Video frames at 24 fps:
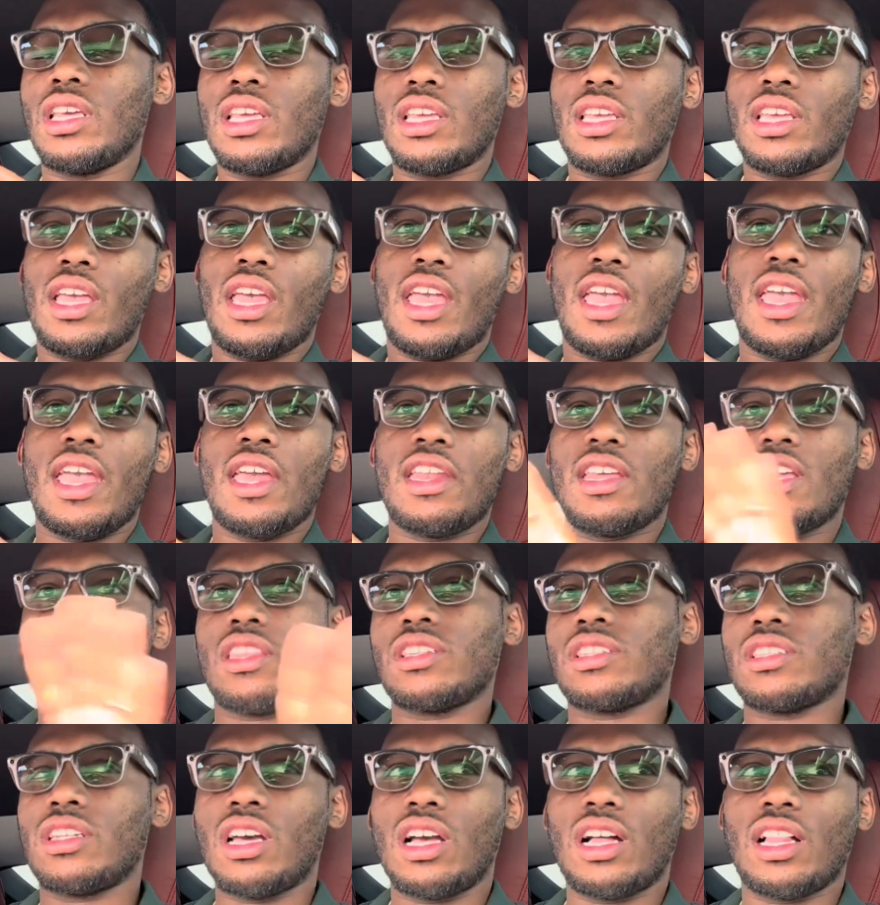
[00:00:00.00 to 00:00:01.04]
get any of the
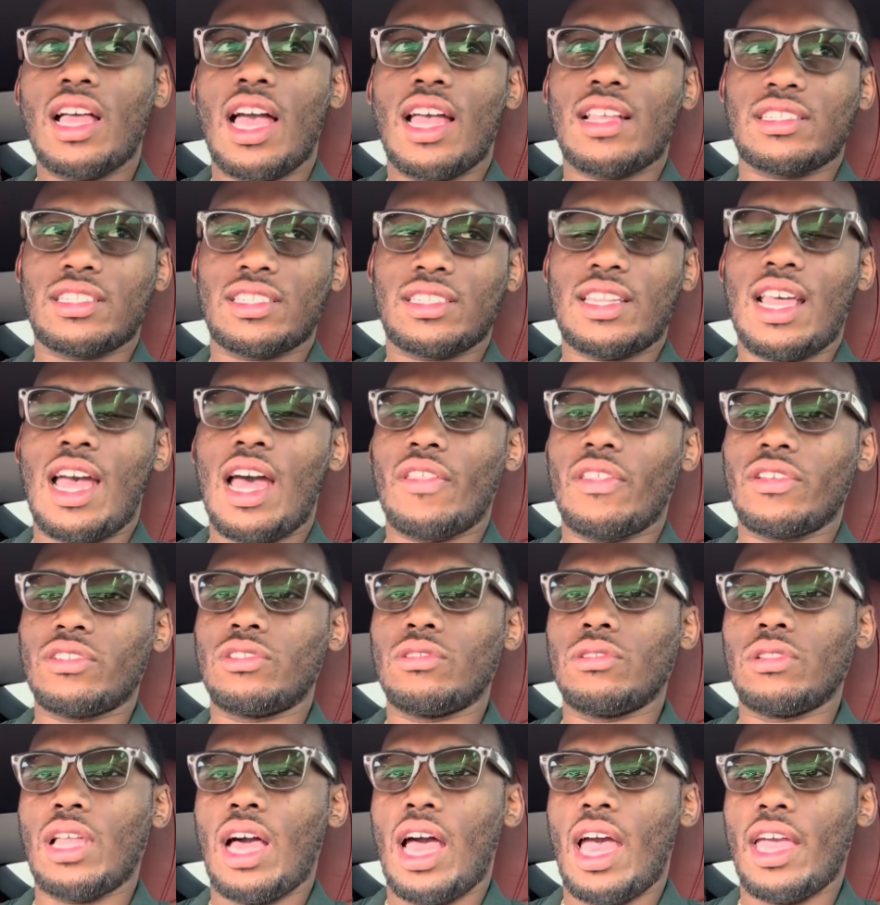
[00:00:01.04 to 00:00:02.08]
sunglasses style that
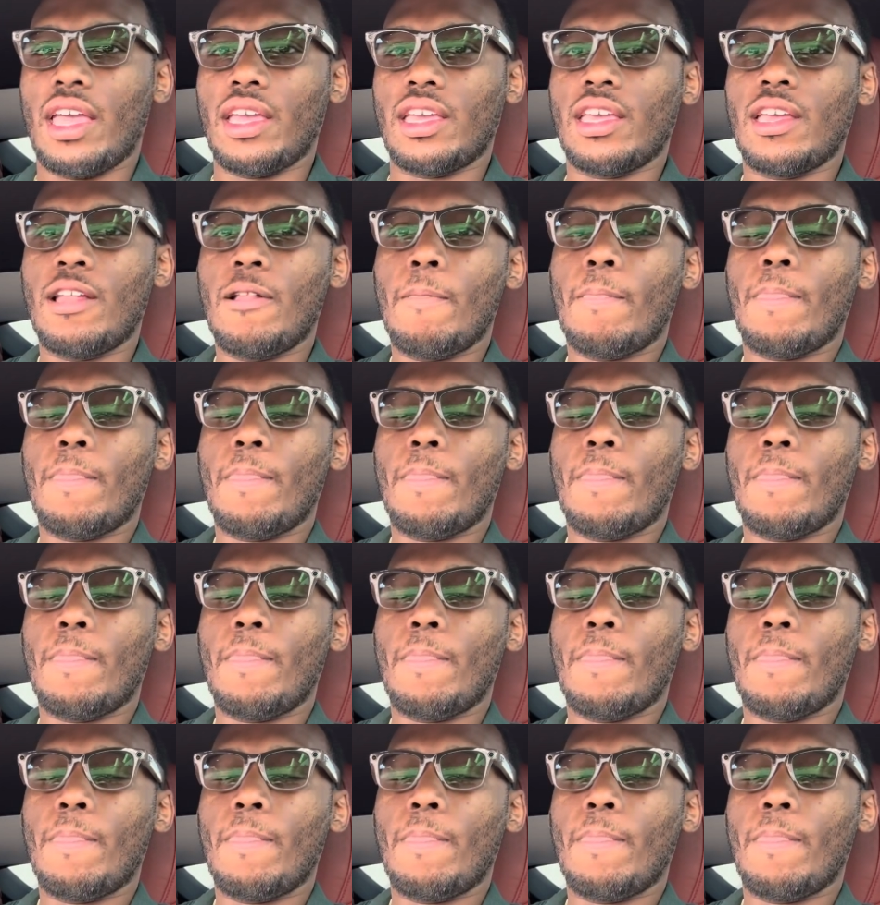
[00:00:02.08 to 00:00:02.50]
you like,